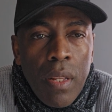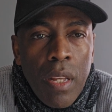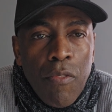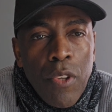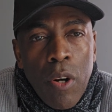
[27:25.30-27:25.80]

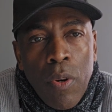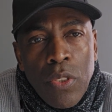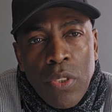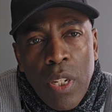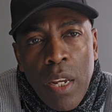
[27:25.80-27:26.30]
If you are
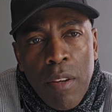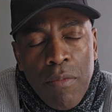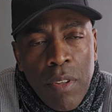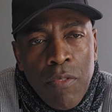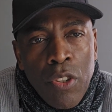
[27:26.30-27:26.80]

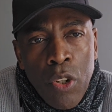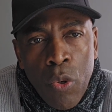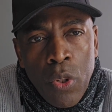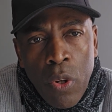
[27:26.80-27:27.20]
saved, if you